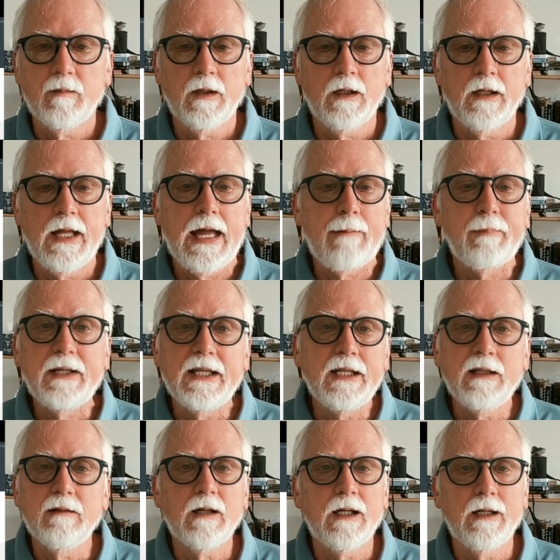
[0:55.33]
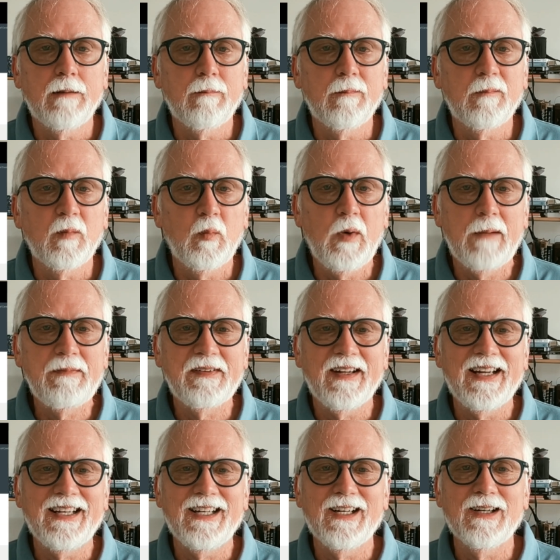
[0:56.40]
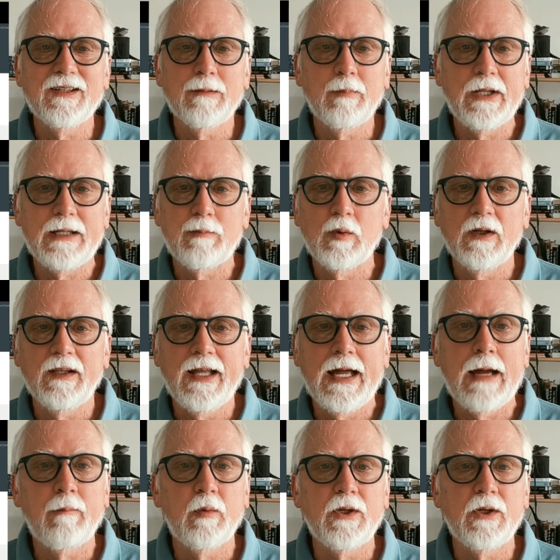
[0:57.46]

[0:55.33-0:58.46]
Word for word: uh, happening um, website here, the Blakemore Lab,